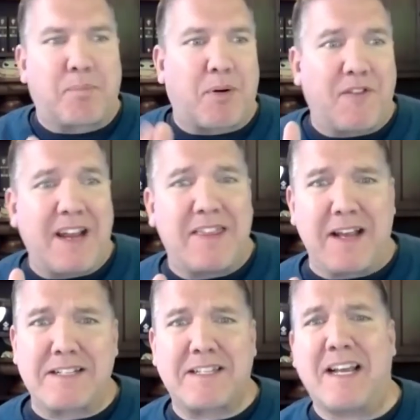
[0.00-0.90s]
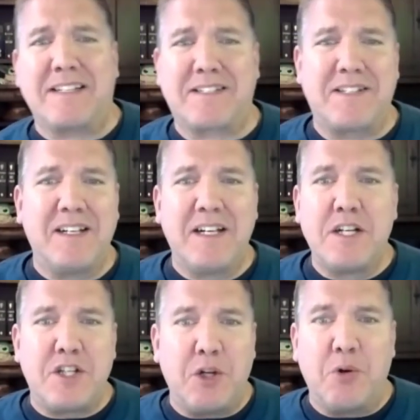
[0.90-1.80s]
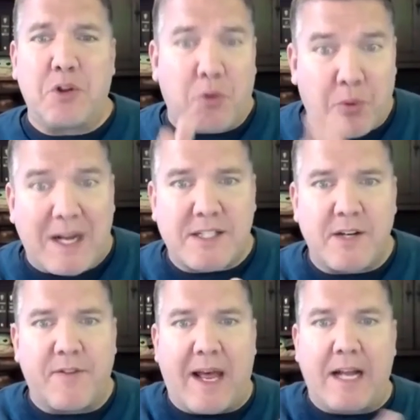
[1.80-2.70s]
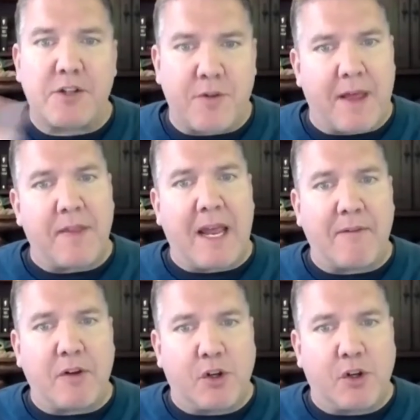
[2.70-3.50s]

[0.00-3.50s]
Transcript: provide the assist to the rest of that so that they have a